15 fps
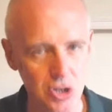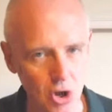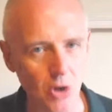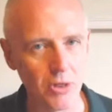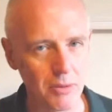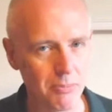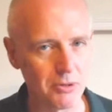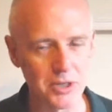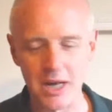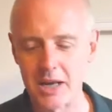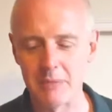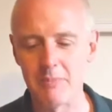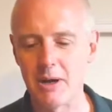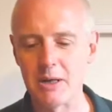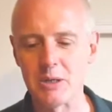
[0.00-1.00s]
Not the
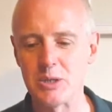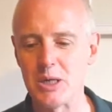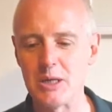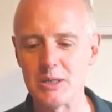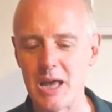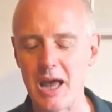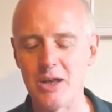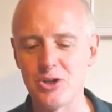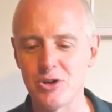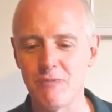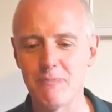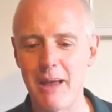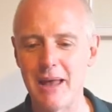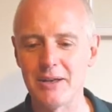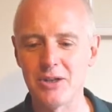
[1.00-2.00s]
Brettanomyces edge
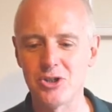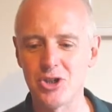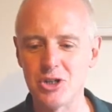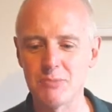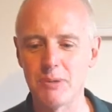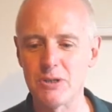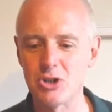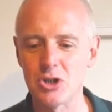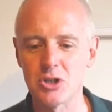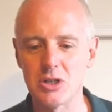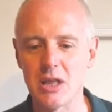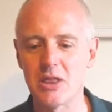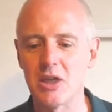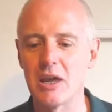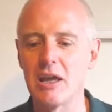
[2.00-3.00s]
of bandages, but just
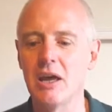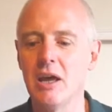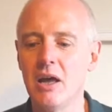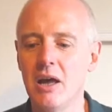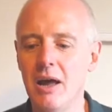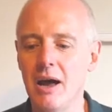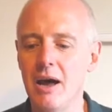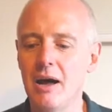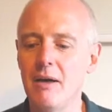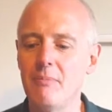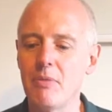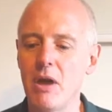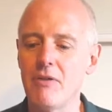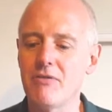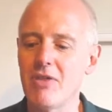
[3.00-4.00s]
something uh,
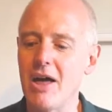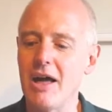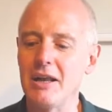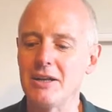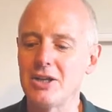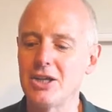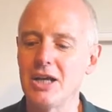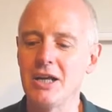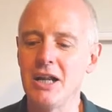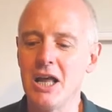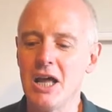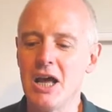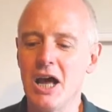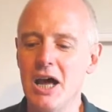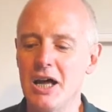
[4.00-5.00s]
of that uh,
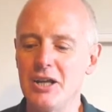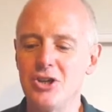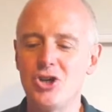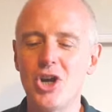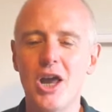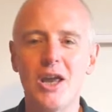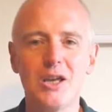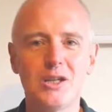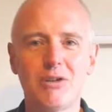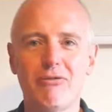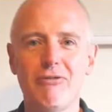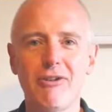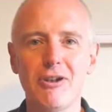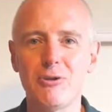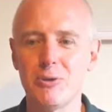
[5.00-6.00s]
uh Jeyes
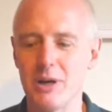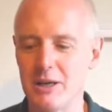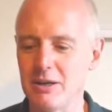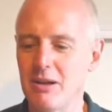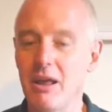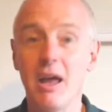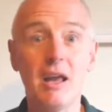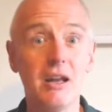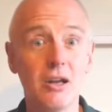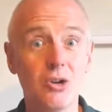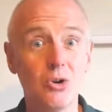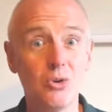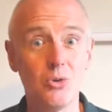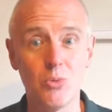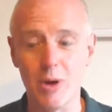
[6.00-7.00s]
fluid in a
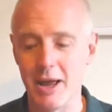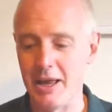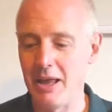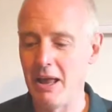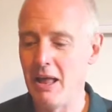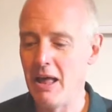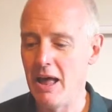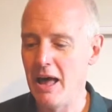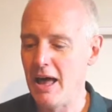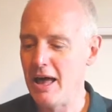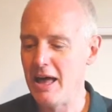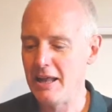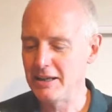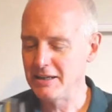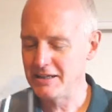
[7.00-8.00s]
good way.
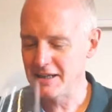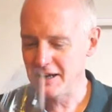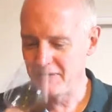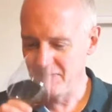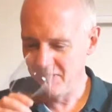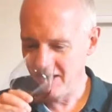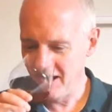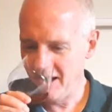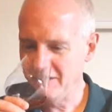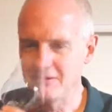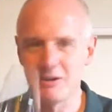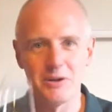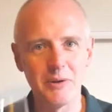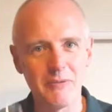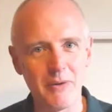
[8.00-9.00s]
And uh, I
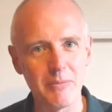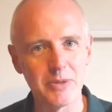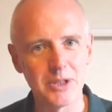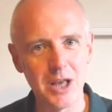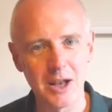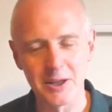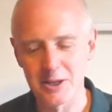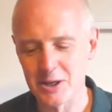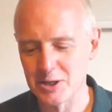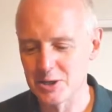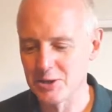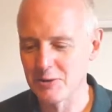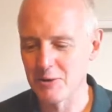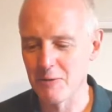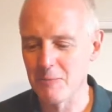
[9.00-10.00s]
don't know if I'm selling this
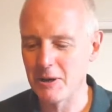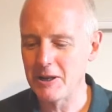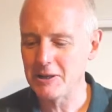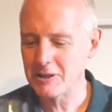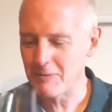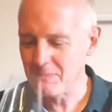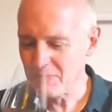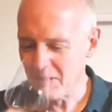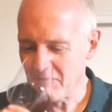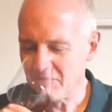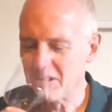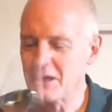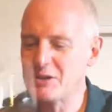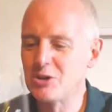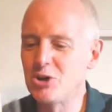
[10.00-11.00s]
to you, but it's
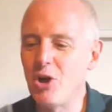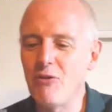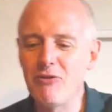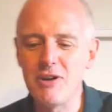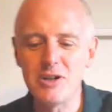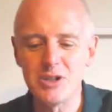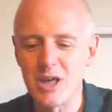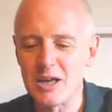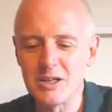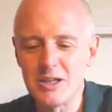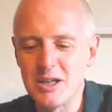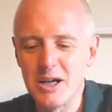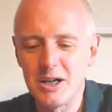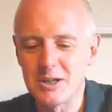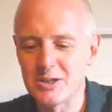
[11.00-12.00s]
there's toffees, there's
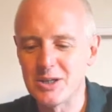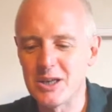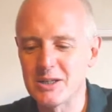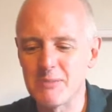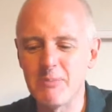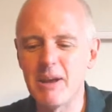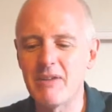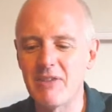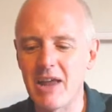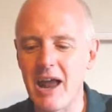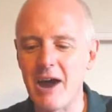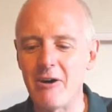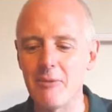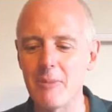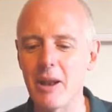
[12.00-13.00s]
nuts, there's a bit of
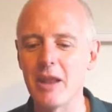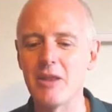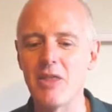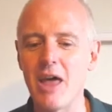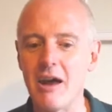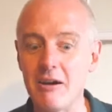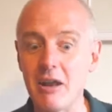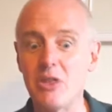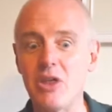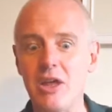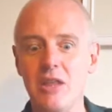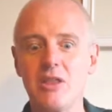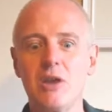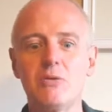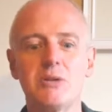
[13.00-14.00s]
caramel in there, and I
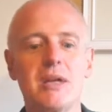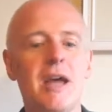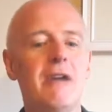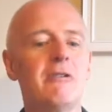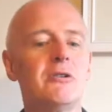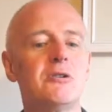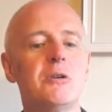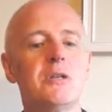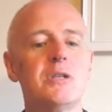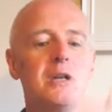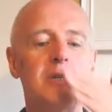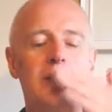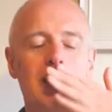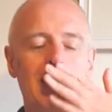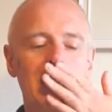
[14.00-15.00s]
think those
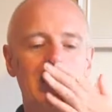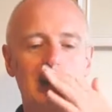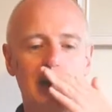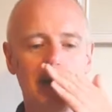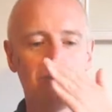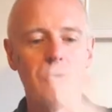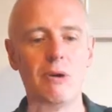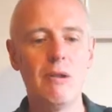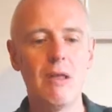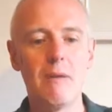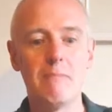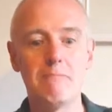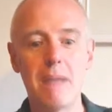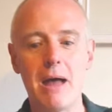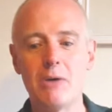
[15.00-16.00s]
characteristics are going to
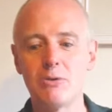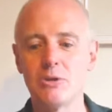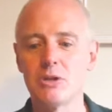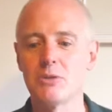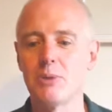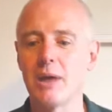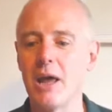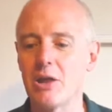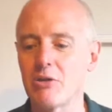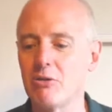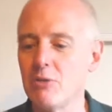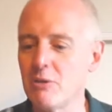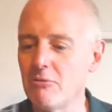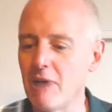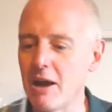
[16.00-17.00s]
mount as we get
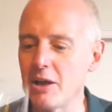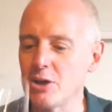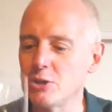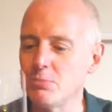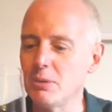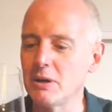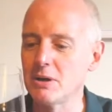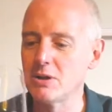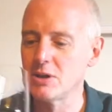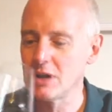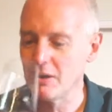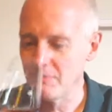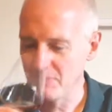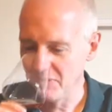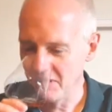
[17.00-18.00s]
through the range. But
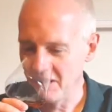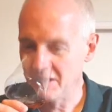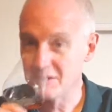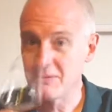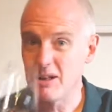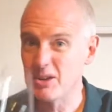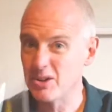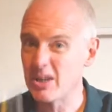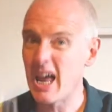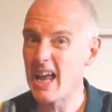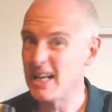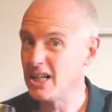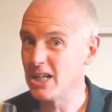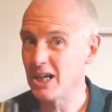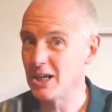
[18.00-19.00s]
uh, smells
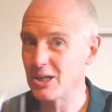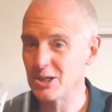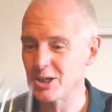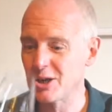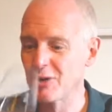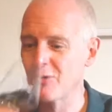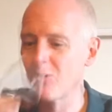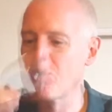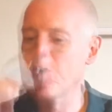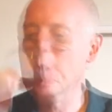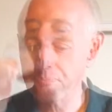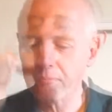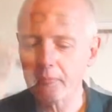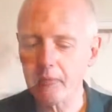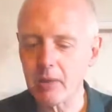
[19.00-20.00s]
enticing.
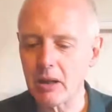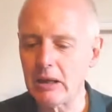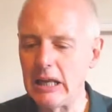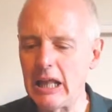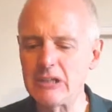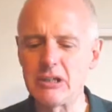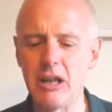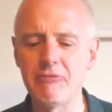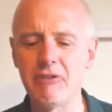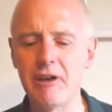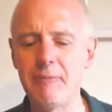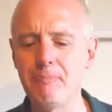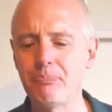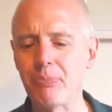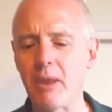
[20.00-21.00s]
That's
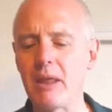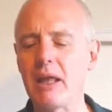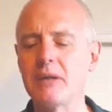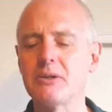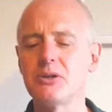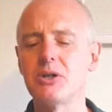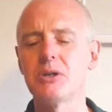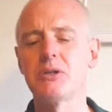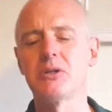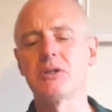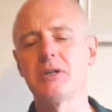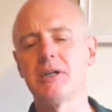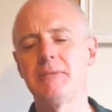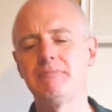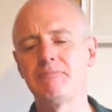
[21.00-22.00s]
lovely. That's
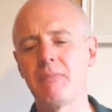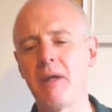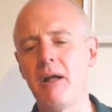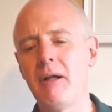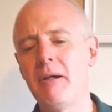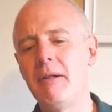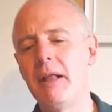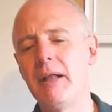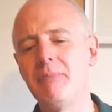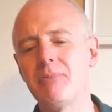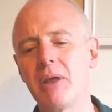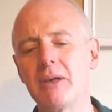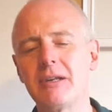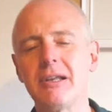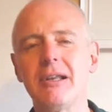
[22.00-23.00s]
just, um,
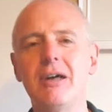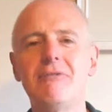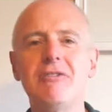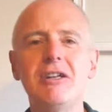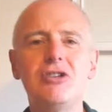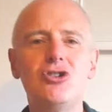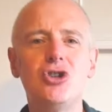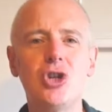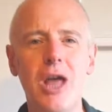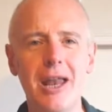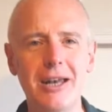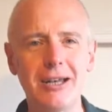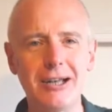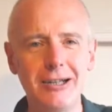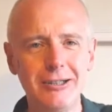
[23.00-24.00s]
it's lovely,
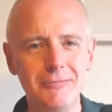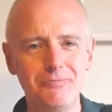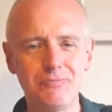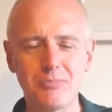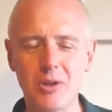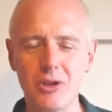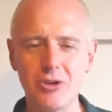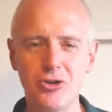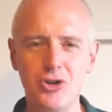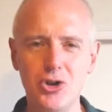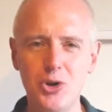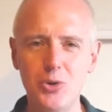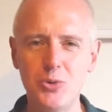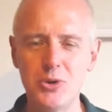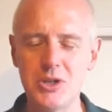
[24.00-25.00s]
gentle,
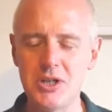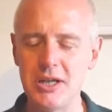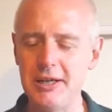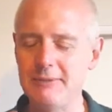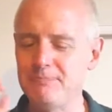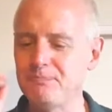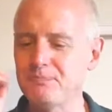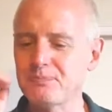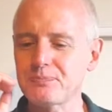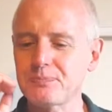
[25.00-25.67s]
juicy,